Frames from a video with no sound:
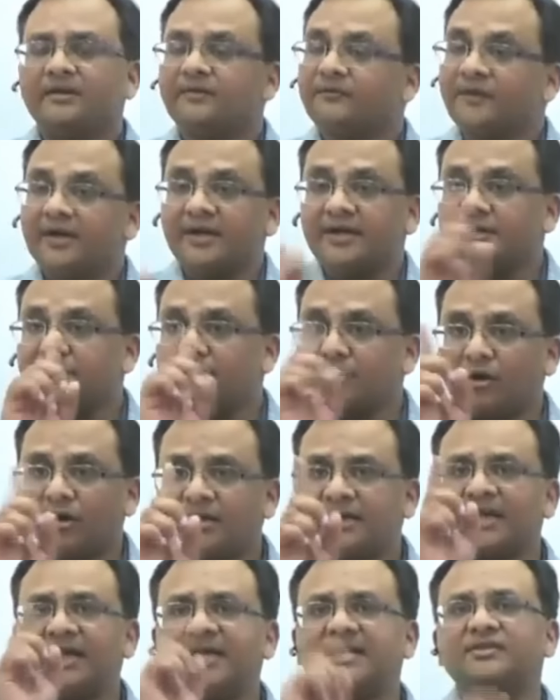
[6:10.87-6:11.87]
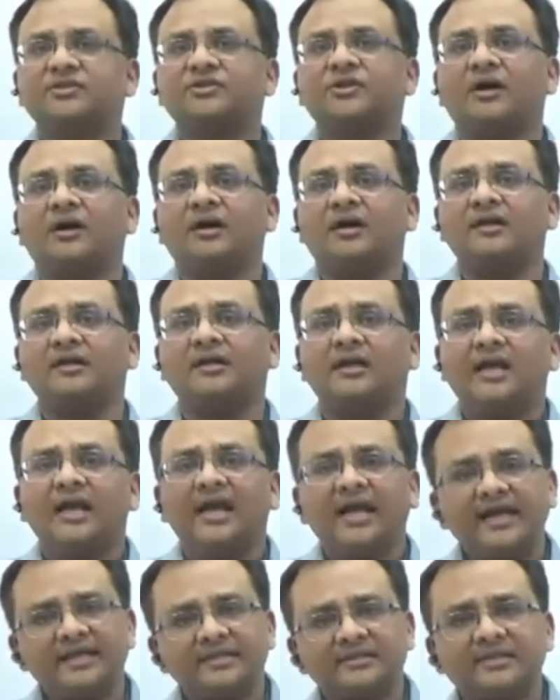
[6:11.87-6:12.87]
were not as dark
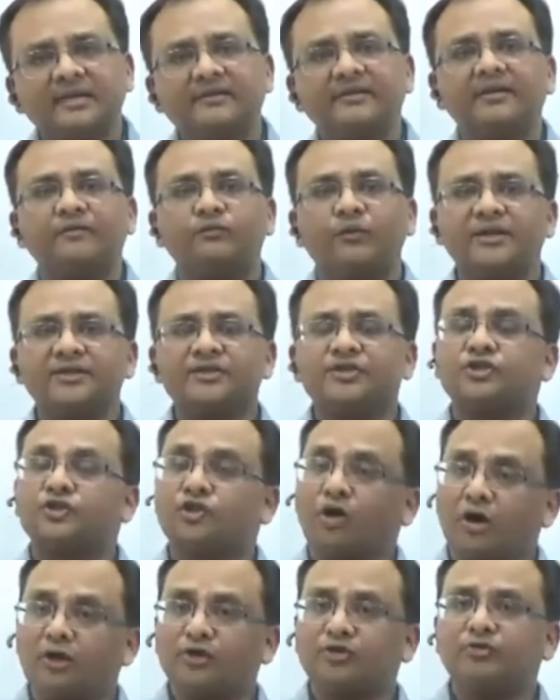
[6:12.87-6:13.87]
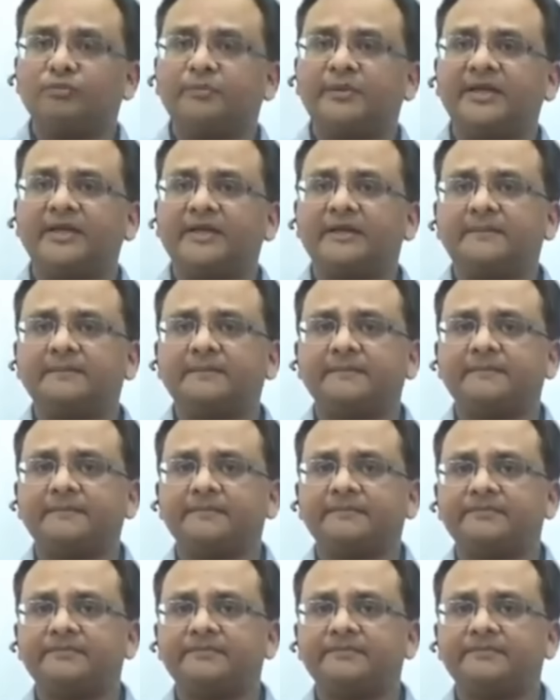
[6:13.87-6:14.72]
as they were once thought to be.